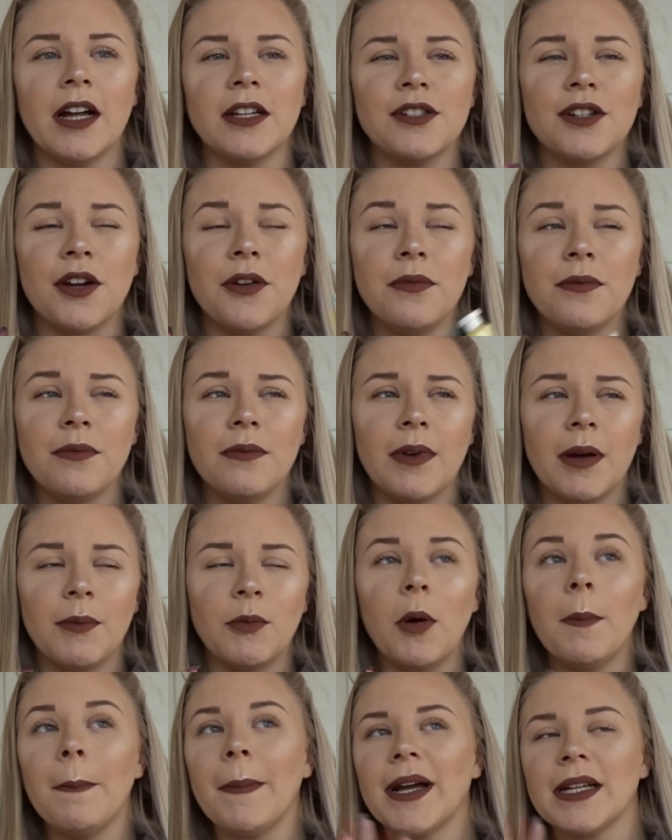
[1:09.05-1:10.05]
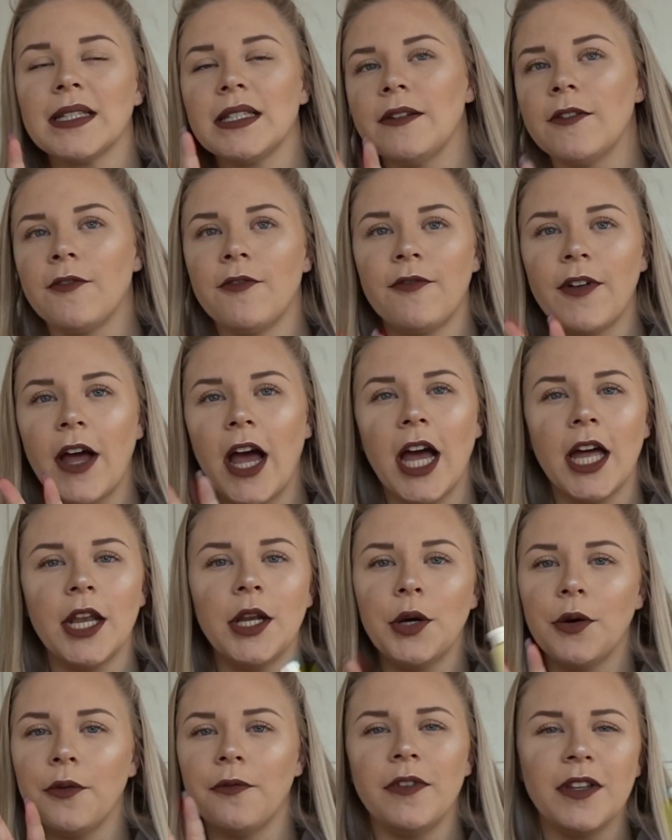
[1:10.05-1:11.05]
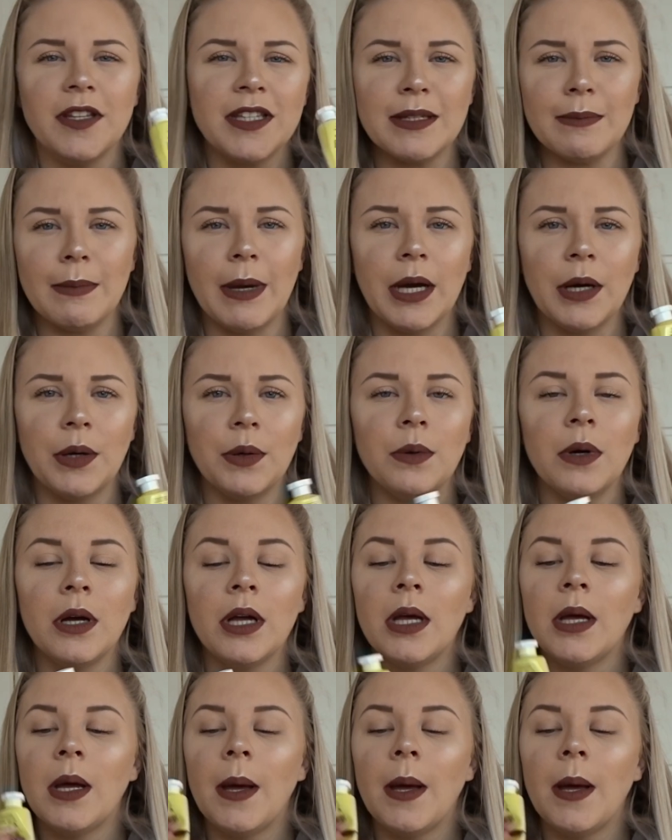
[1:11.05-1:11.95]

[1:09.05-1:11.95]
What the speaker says: I'm not a massive fan of the smell,